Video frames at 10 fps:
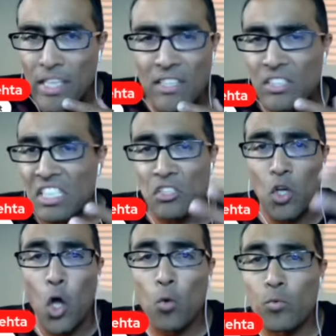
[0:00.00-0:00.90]
it's
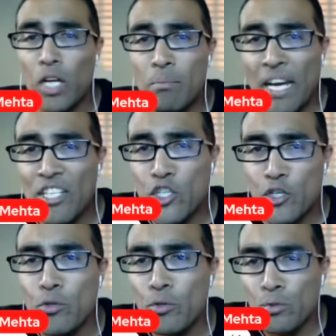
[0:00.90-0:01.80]
all run by
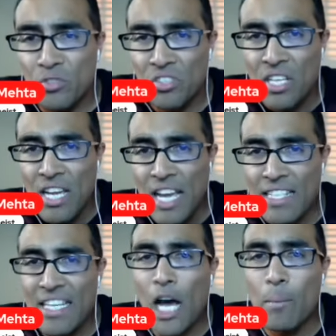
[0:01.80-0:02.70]
Jews and
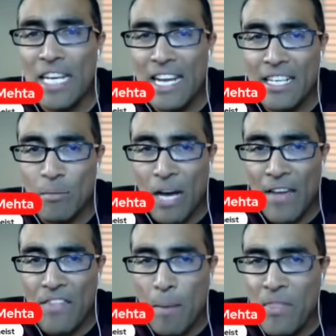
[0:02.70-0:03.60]
dominated by
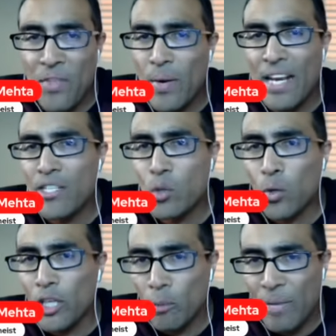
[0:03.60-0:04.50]
them in their
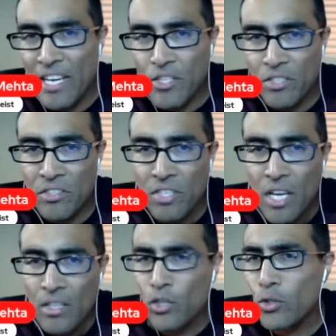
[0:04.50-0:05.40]
editorial pages.
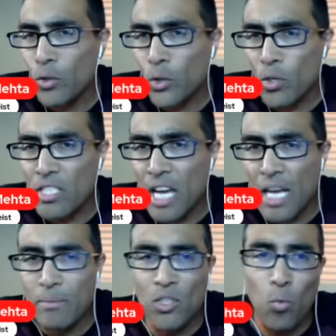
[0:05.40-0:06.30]
The New York
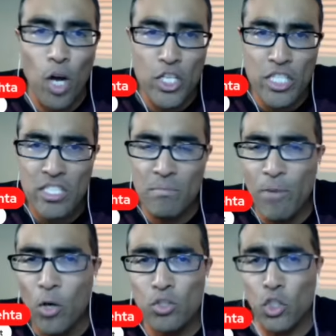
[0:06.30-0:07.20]
Times, the Washington
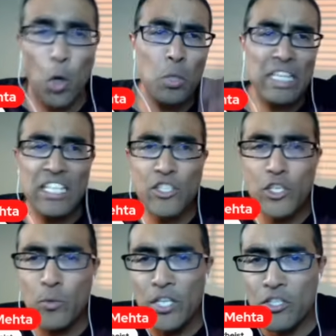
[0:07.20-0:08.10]
Post, totally
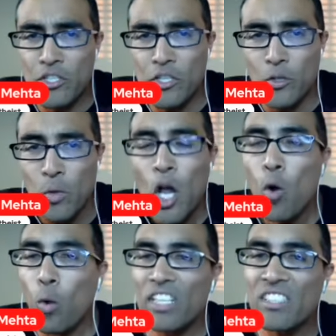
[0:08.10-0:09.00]
Jewish too.
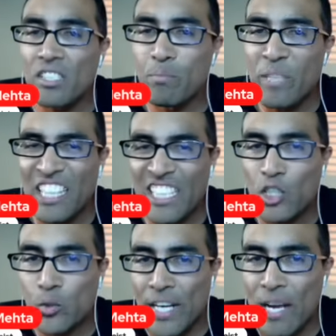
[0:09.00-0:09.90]
What does Billy
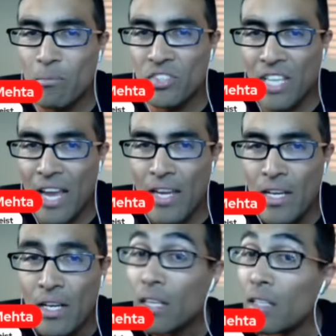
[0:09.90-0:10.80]
Graham say?
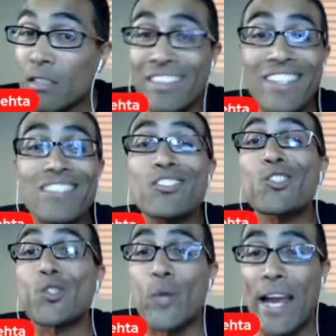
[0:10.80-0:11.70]
This
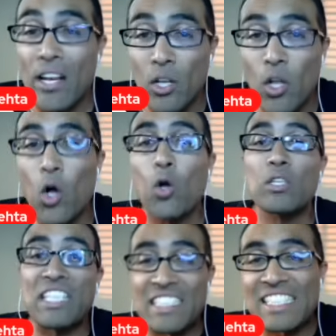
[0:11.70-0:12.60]

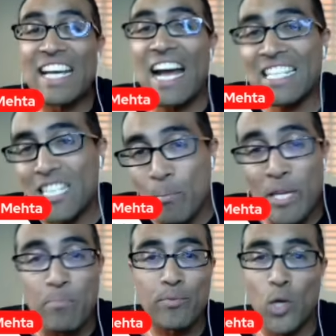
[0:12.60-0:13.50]
stranglehold has got to
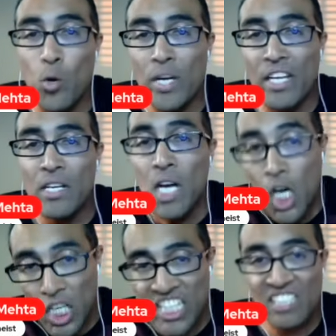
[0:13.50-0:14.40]
be broken
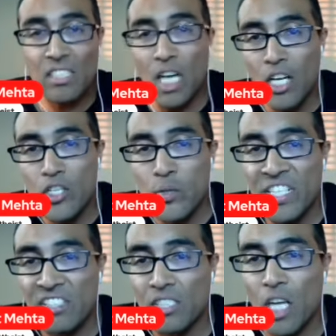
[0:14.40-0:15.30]
or this country
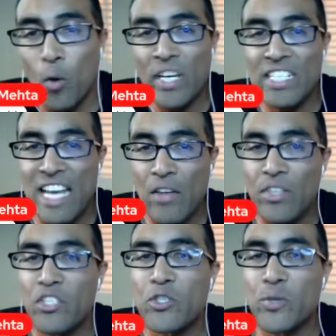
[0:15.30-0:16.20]
is going down
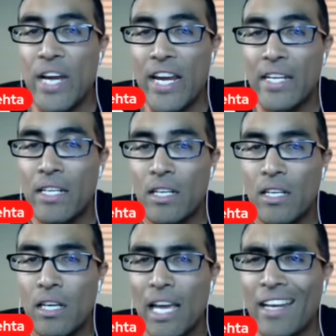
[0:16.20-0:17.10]
the drain.
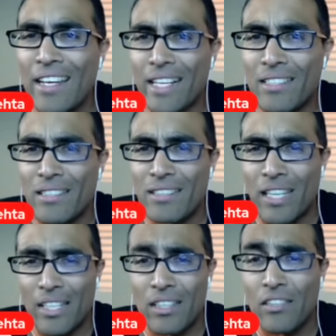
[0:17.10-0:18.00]
And Nixon's
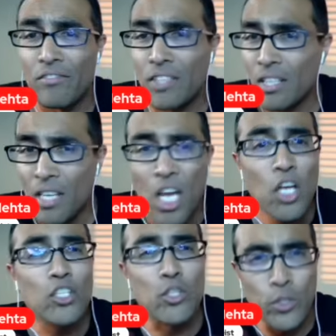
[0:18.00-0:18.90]
like, the fuck?
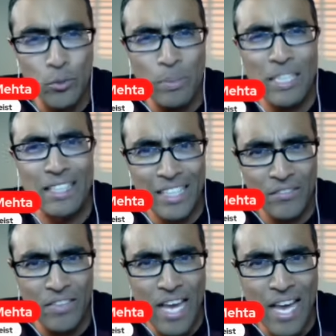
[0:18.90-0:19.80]
Do you
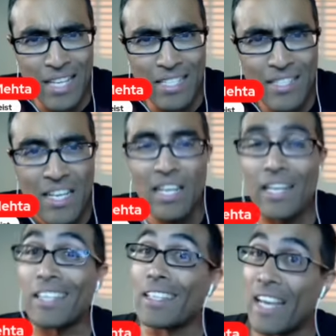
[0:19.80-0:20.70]
believe that?
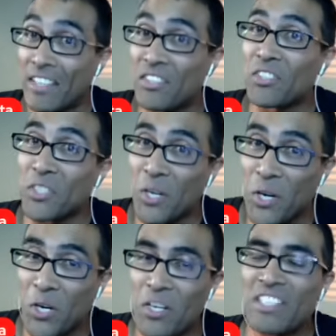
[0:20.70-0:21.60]
Yes,
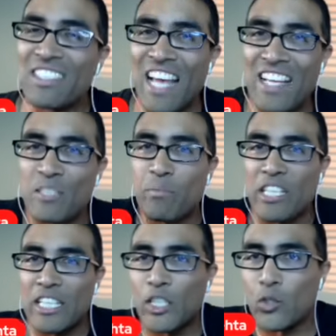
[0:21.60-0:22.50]
sir, says
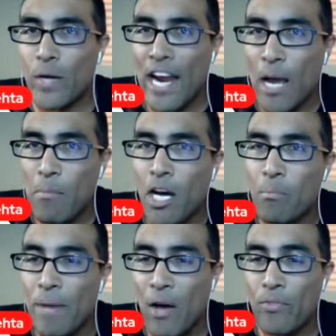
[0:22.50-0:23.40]
Billy Graham
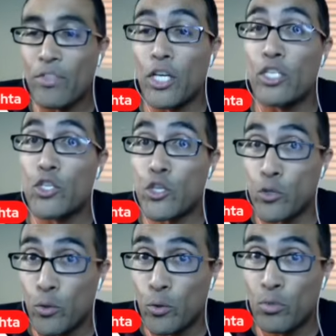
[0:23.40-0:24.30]
about the
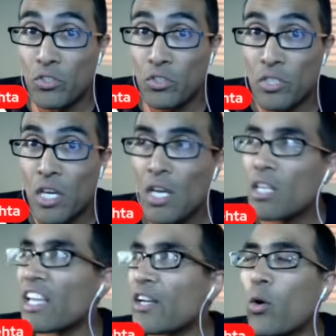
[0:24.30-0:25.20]
Jews.
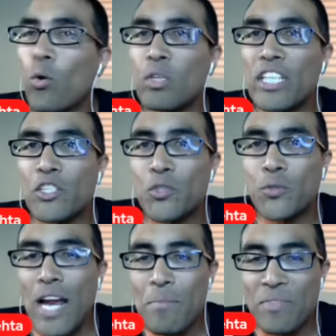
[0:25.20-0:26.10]
Like, holy
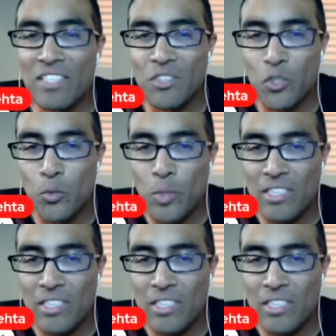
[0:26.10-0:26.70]
crap, this dude was